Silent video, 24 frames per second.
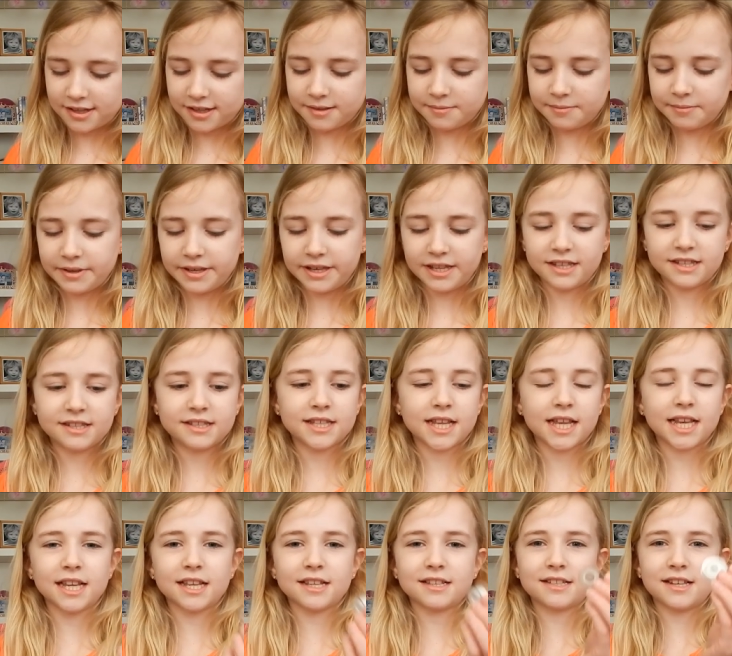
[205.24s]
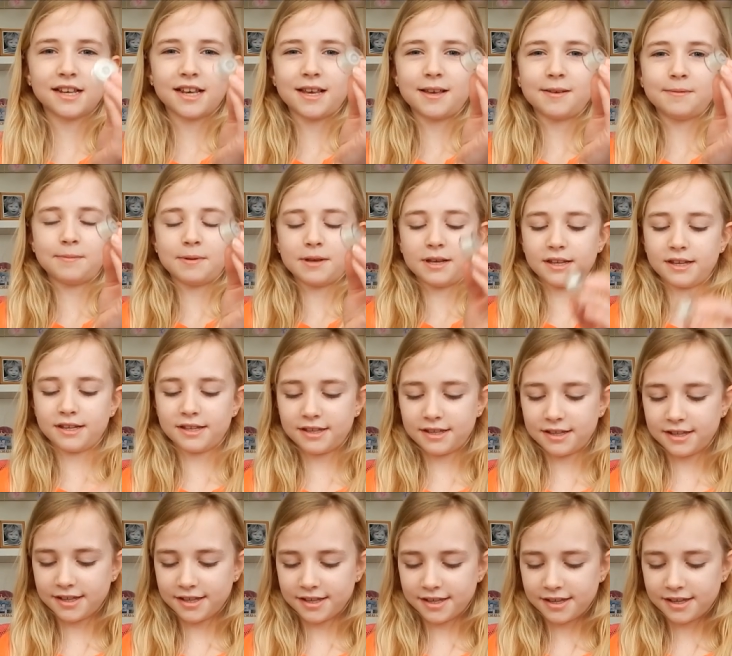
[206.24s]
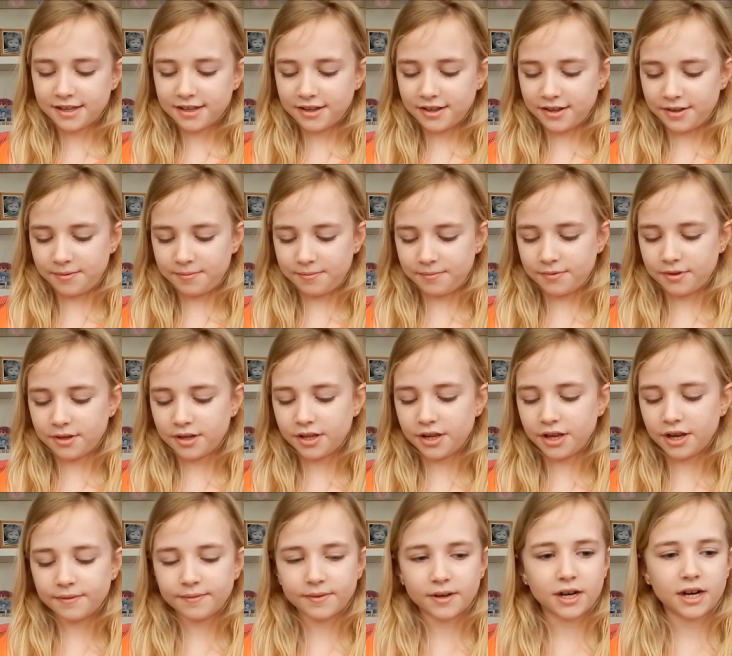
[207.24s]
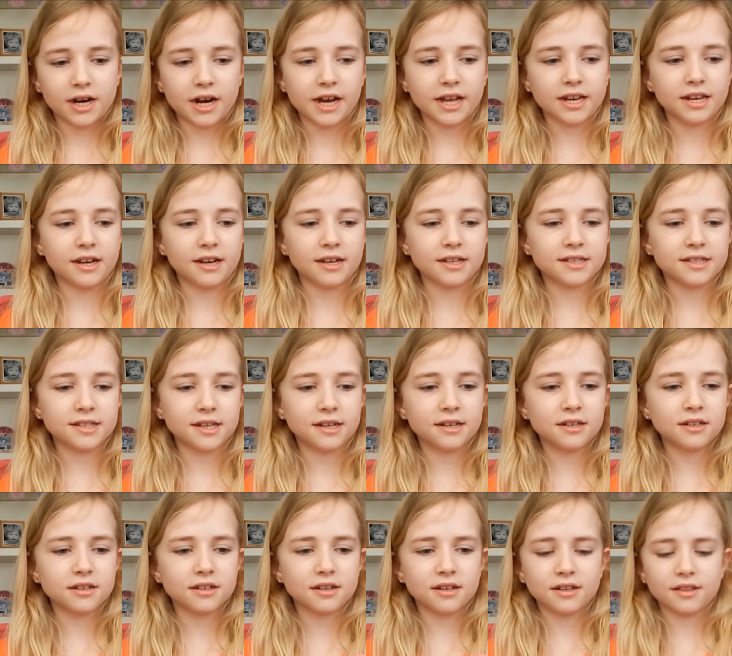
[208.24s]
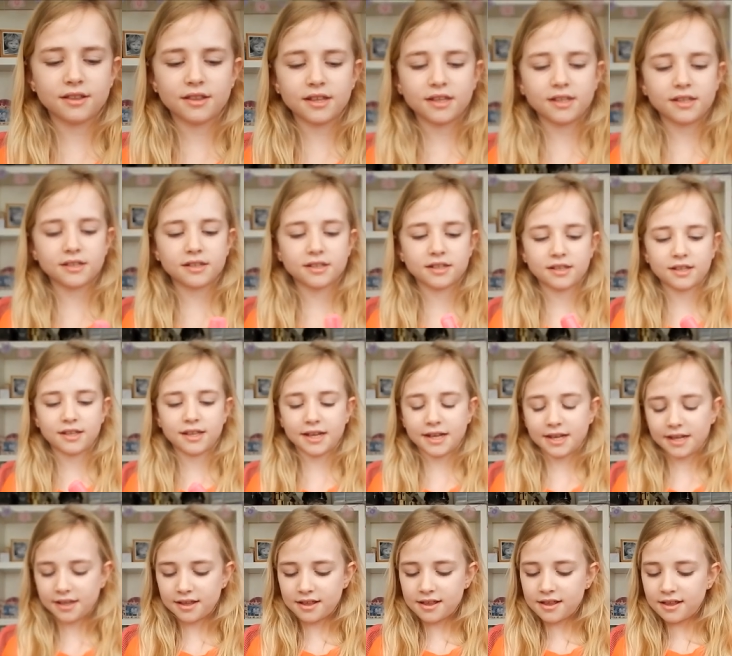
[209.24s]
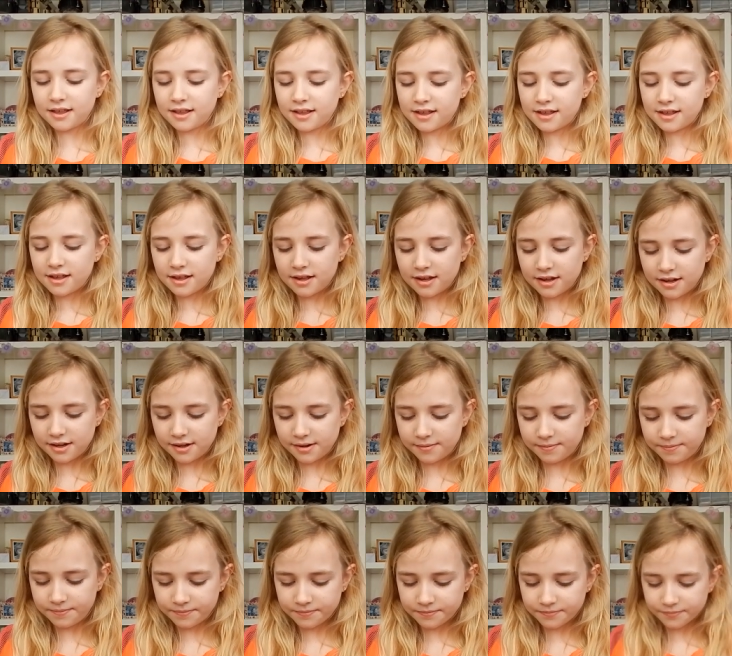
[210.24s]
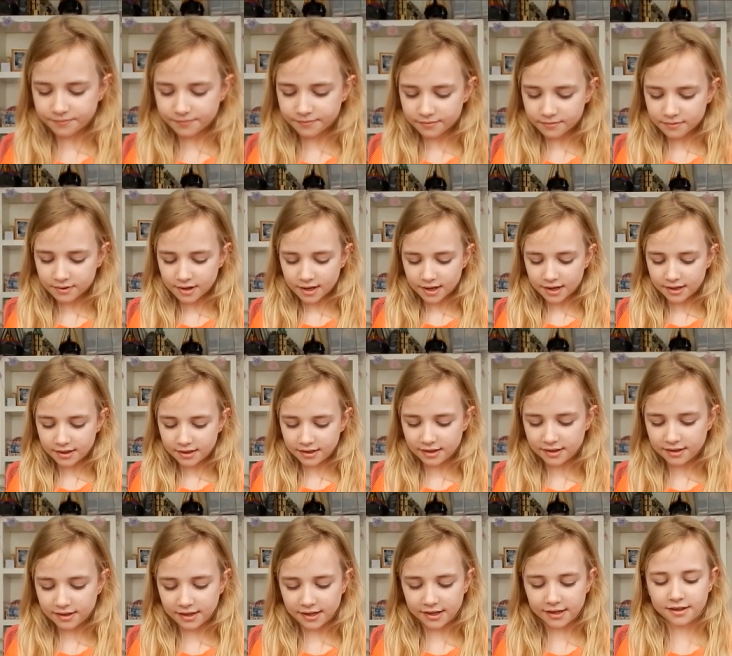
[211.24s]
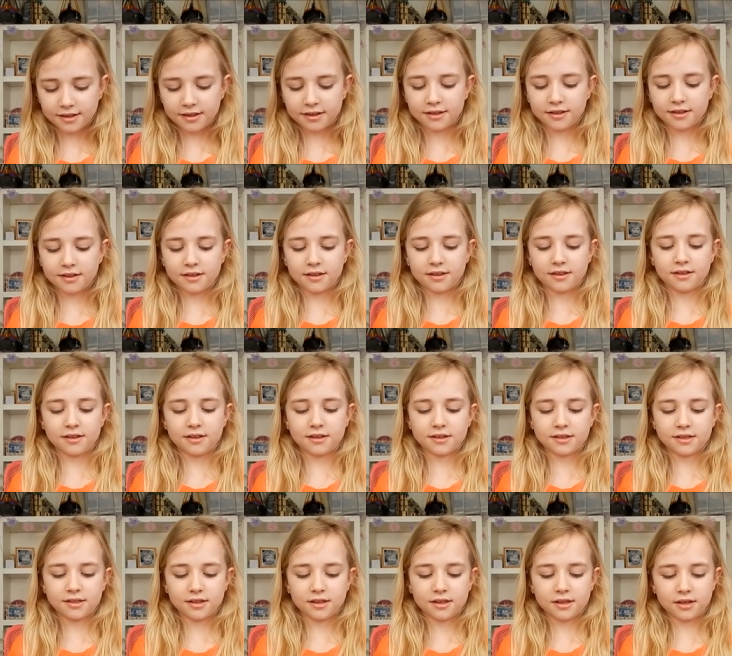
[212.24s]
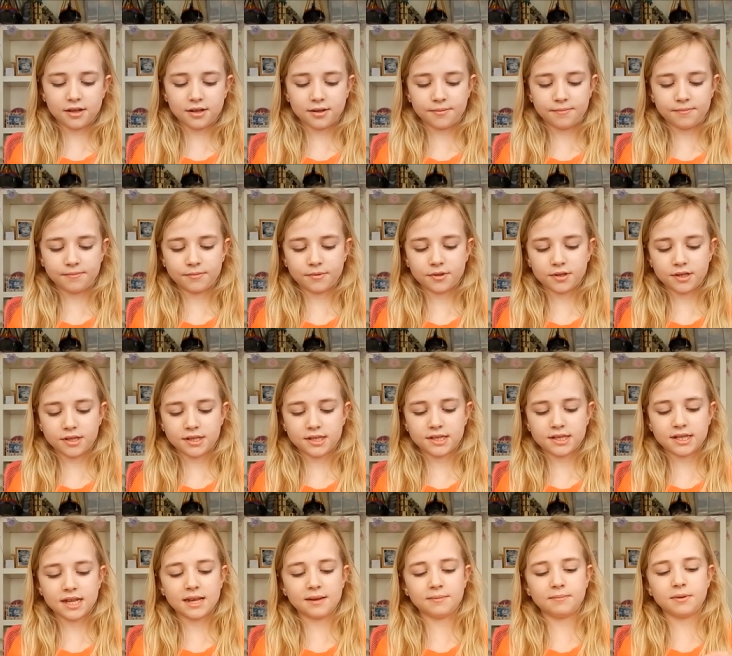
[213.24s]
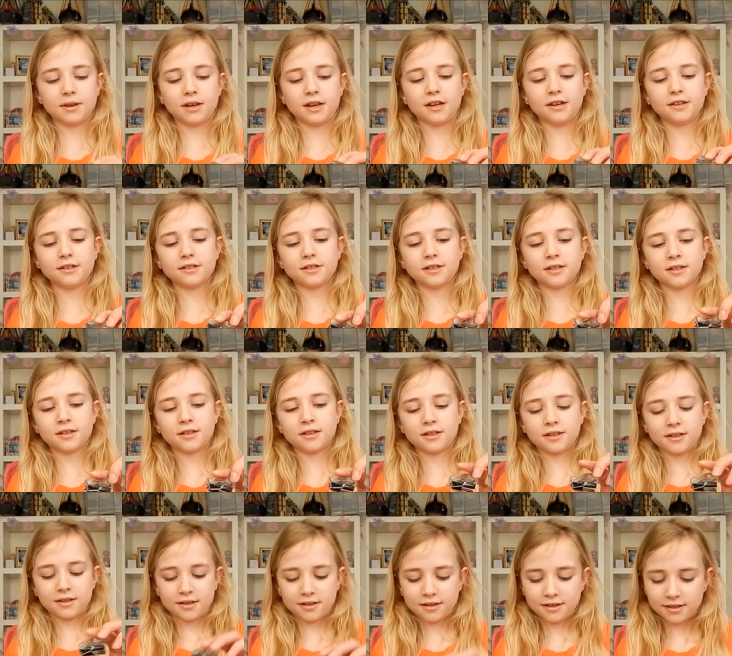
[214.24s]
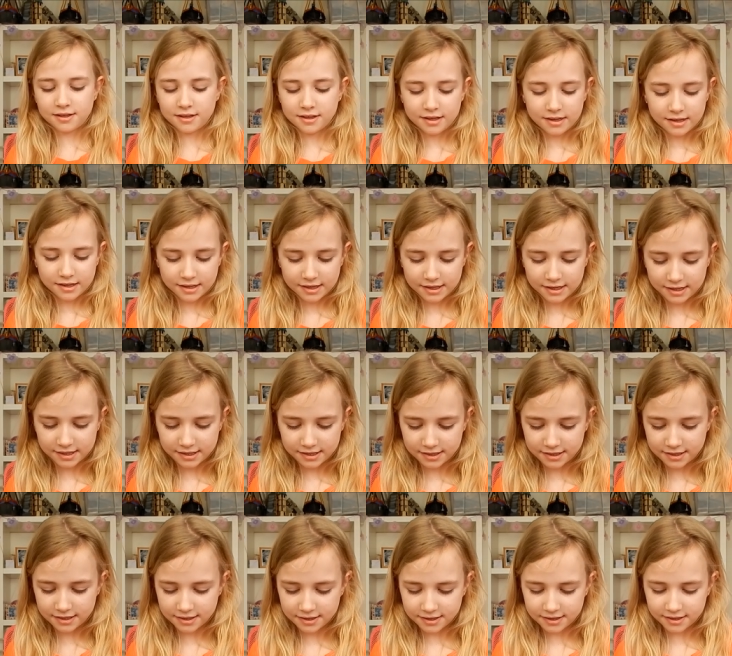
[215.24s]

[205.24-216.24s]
mini sellotape um, another highlighter, I think, yeah. Um, and then like um, a stapler and